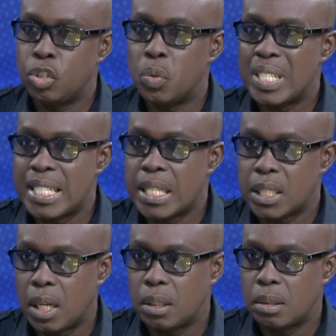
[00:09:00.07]

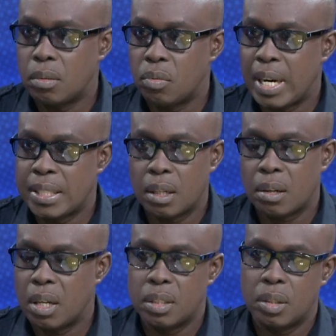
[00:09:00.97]
jurisdiction ah. right
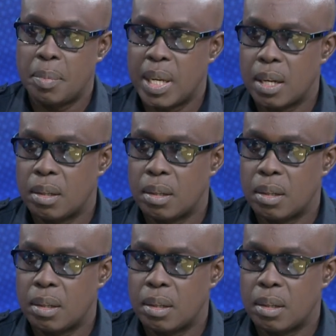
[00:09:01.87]
across Jamaica.